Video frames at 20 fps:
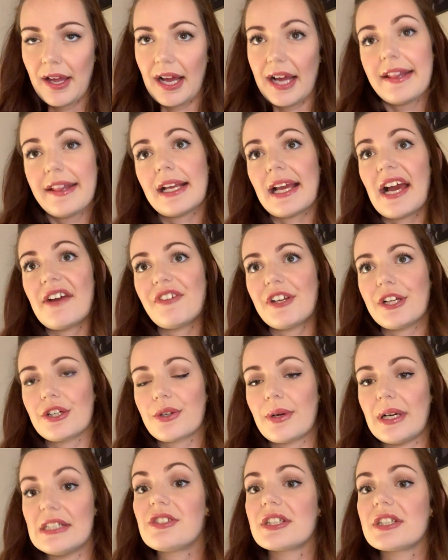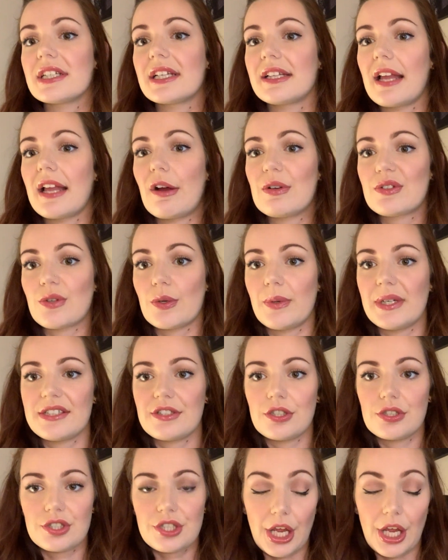I think having a question in there is always
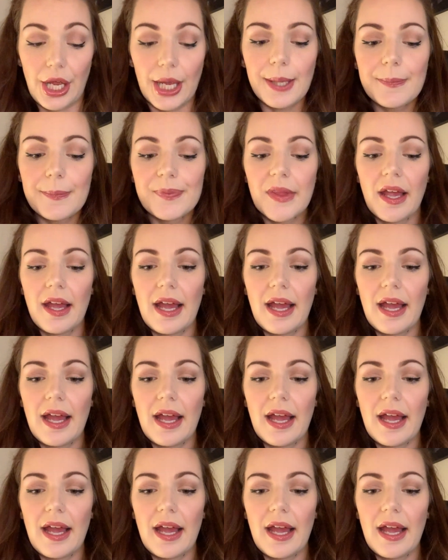good too.